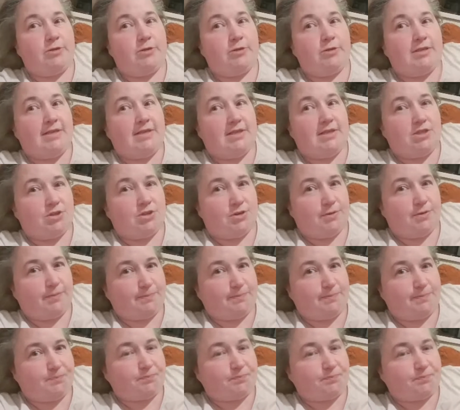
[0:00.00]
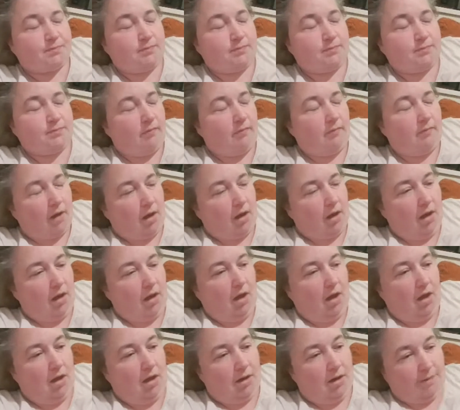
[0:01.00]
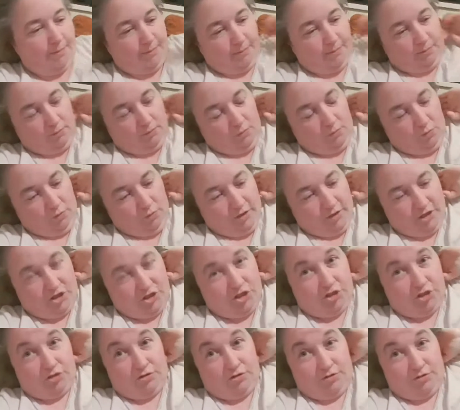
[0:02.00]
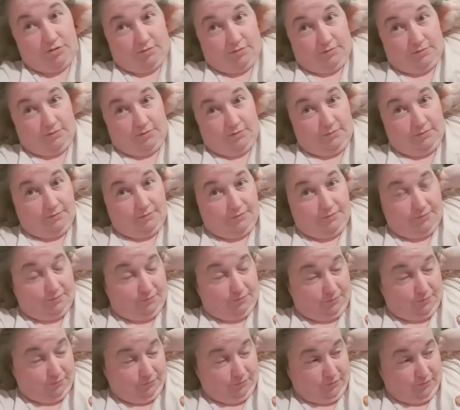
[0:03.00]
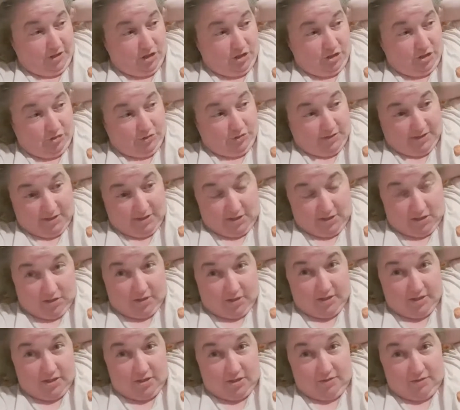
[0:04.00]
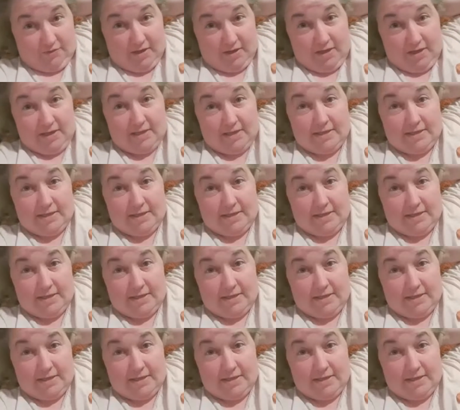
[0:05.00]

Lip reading: think it's fibrous tissue, which should reduce in size over the years.